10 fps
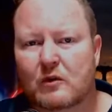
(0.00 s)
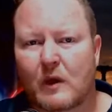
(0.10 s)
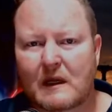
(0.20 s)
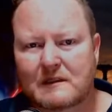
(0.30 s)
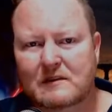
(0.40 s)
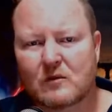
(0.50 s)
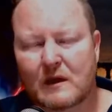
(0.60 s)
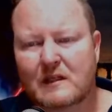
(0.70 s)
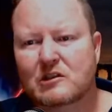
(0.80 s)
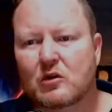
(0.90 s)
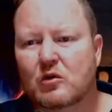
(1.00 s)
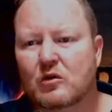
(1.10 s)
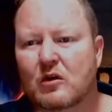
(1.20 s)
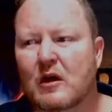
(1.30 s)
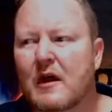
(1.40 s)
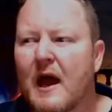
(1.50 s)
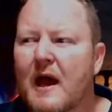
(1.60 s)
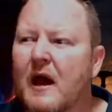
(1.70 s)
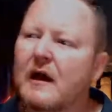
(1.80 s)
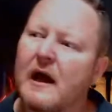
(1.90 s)
What is, what is your,
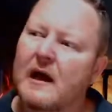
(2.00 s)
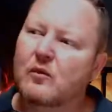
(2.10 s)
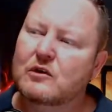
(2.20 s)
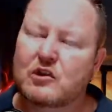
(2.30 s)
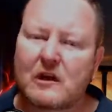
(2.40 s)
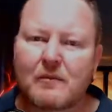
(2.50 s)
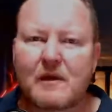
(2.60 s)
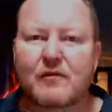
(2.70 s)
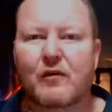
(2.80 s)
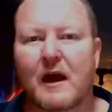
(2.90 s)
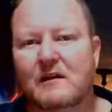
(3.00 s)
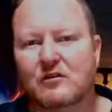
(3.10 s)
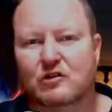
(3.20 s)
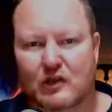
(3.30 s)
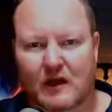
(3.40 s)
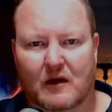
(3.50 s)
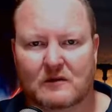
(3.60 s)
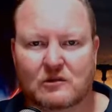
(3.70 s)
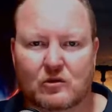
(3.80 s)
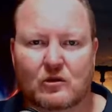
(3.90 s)
uh, and we shouldn't be afraid to share
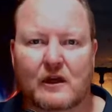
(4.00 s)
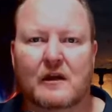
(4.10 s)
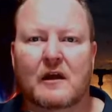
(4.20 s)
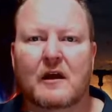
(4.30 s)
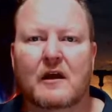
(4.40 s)
our story.